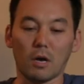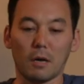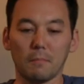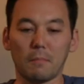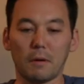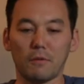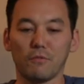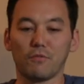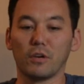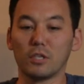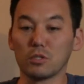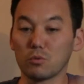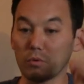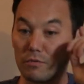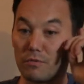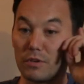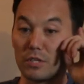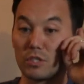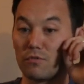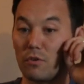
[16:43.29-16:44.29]
I've been friends
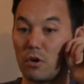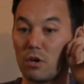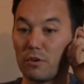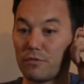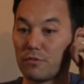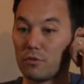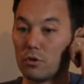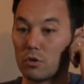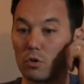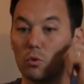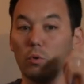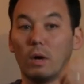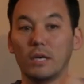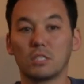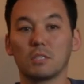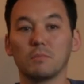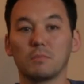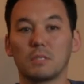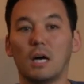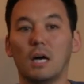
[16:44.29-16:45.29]
with Vince Vaughn for
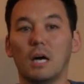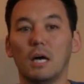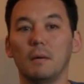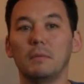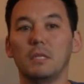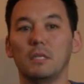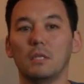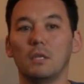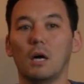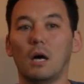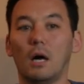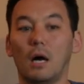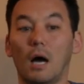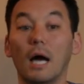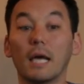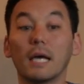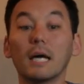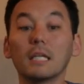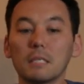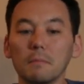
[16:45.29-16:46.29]
quite some time, and
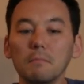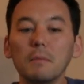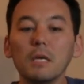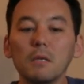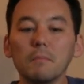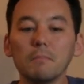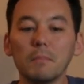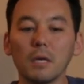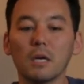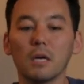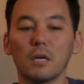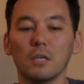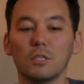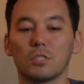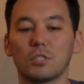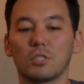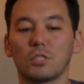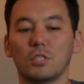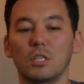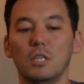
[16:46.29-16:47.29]
I got to meet him
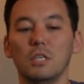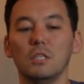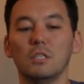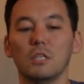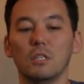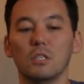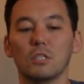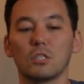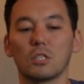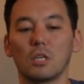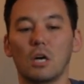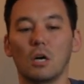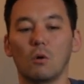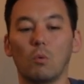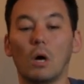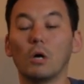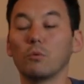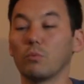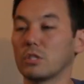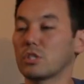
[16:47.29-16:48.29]
because he did this uh,
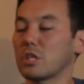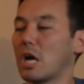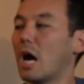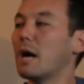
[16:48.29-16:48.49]
Wild West